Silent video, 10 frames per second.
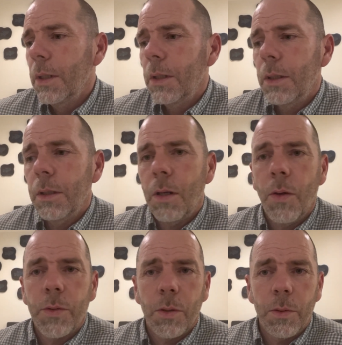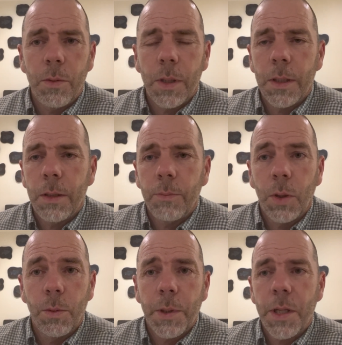Also,
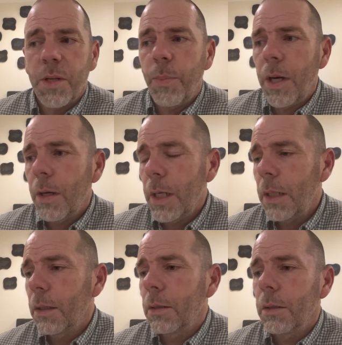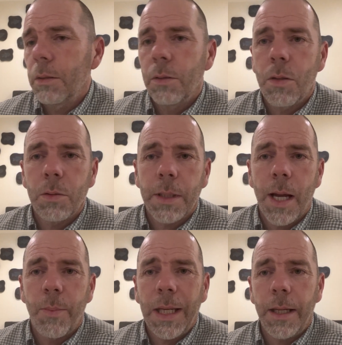Gloria DeBerry,
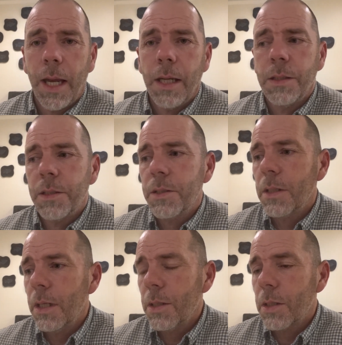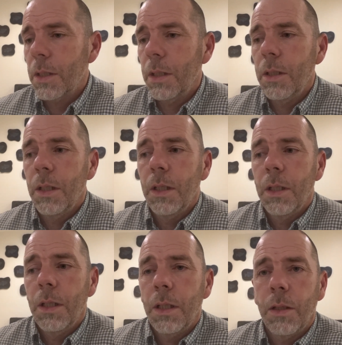longtime engaged citizen
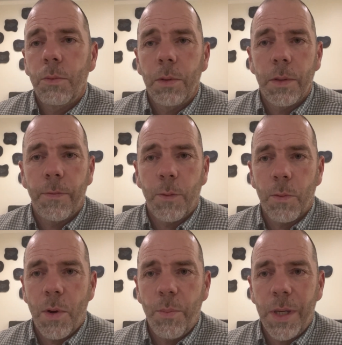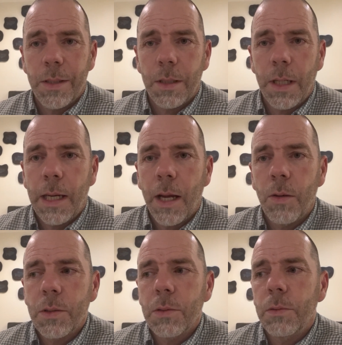with Fort Walton Beach City
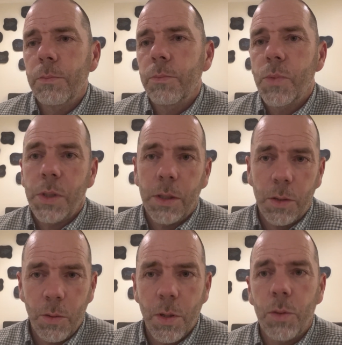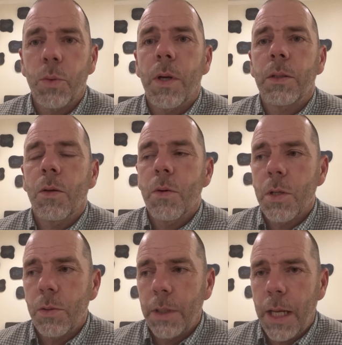Council. She too knows what's going
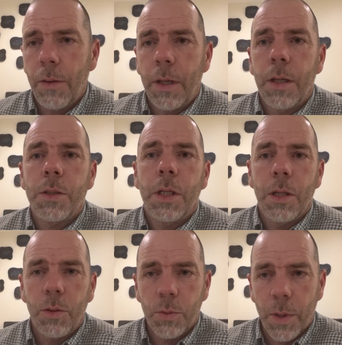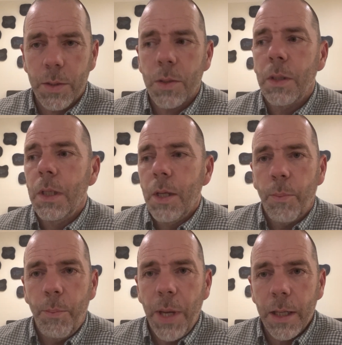on down there. She knows what's
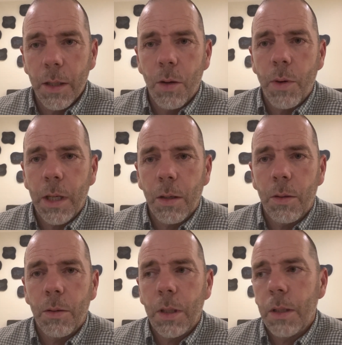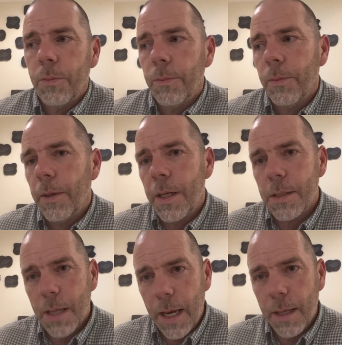been going on, what they
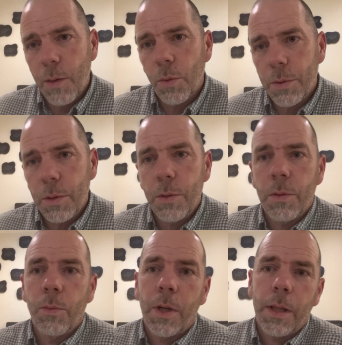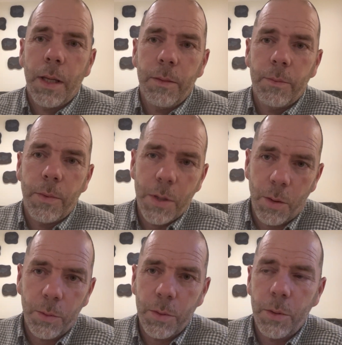say they will do and what they
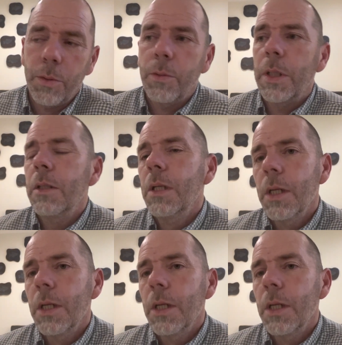don't do. And